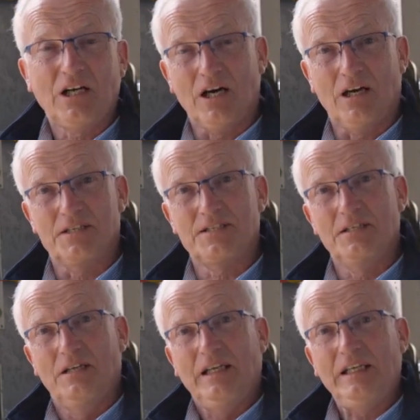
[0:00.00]

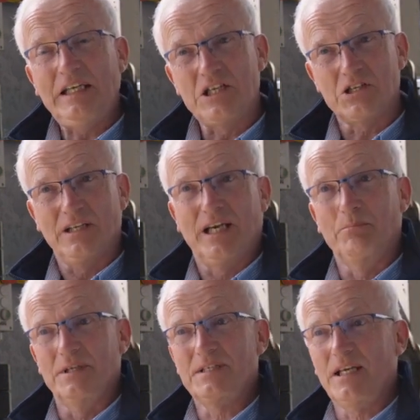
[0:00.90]
cost each
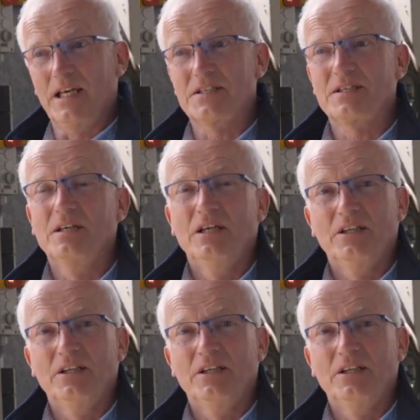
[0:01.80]
lameness case.